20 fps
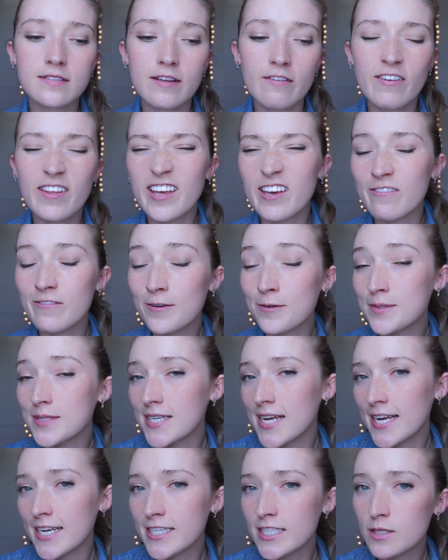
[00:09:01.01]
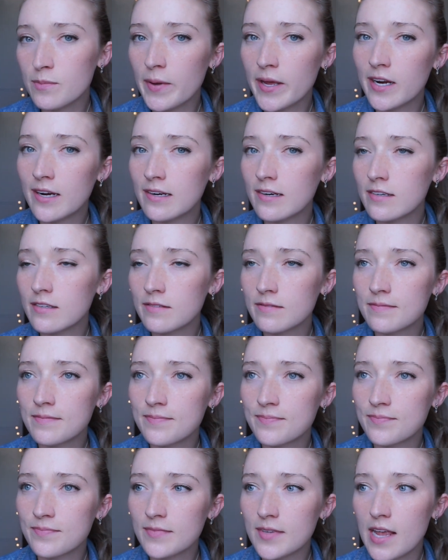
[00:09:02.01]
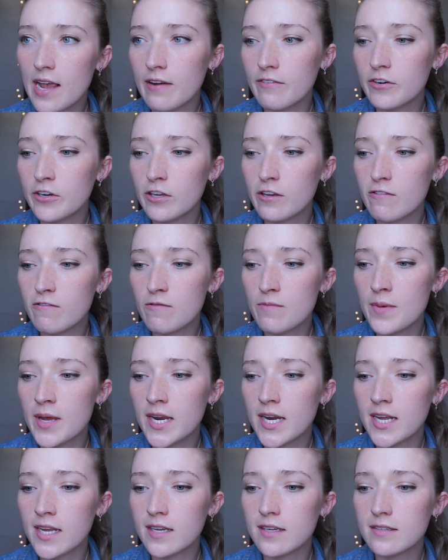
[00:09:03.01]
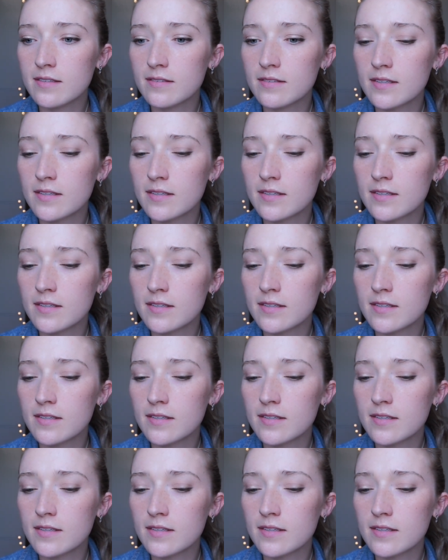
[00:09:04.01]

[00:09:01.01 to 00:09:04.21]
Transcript: I feel like food tastes better after you've made it